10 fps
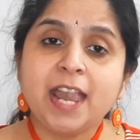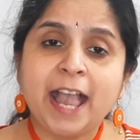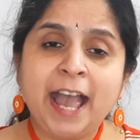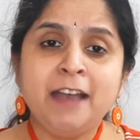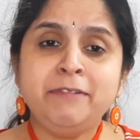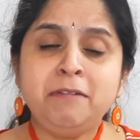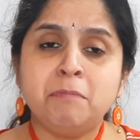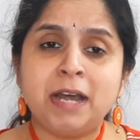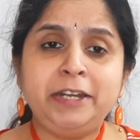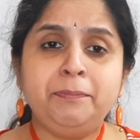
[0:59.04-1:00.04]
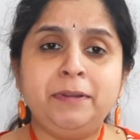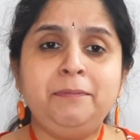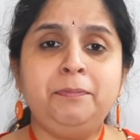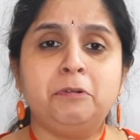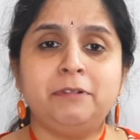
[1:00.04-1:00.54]
Having multiple
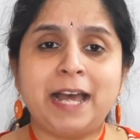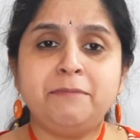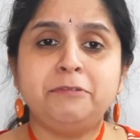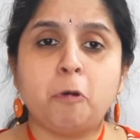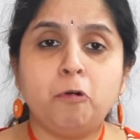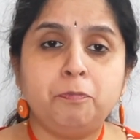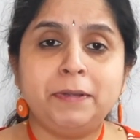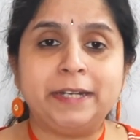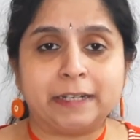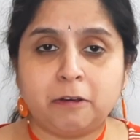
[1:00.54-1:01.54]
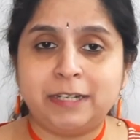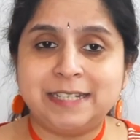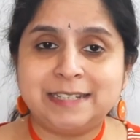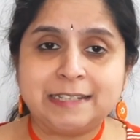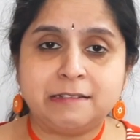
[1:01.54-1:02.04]
programs open on a
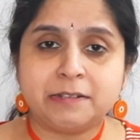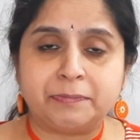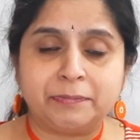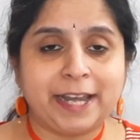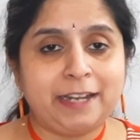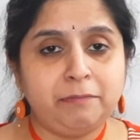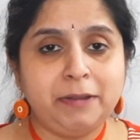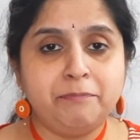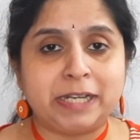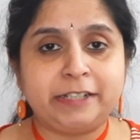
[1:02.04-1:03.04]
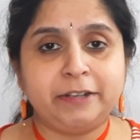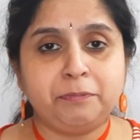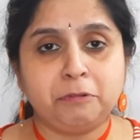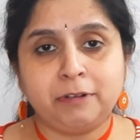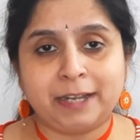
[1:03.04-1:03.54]
system can be
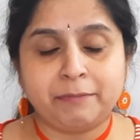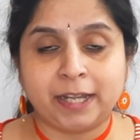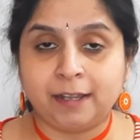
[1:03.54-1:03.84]
multi-programming,